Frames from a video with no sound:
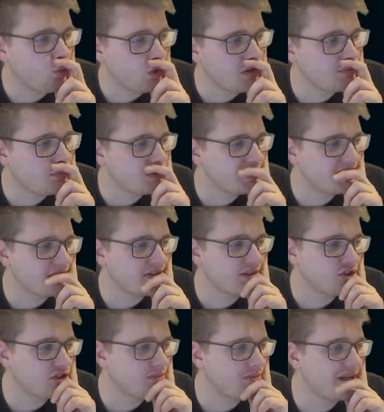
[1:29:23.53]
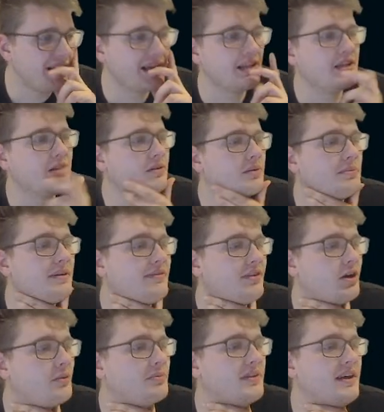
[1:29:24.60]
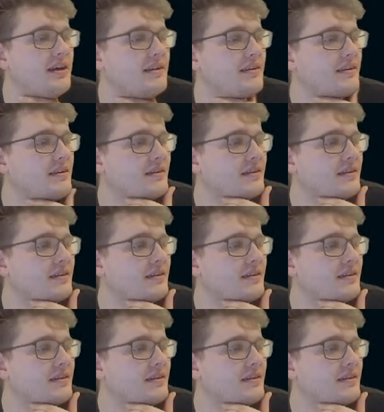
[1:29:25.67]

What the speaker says: 1.0 is going to be hell of a beefy update.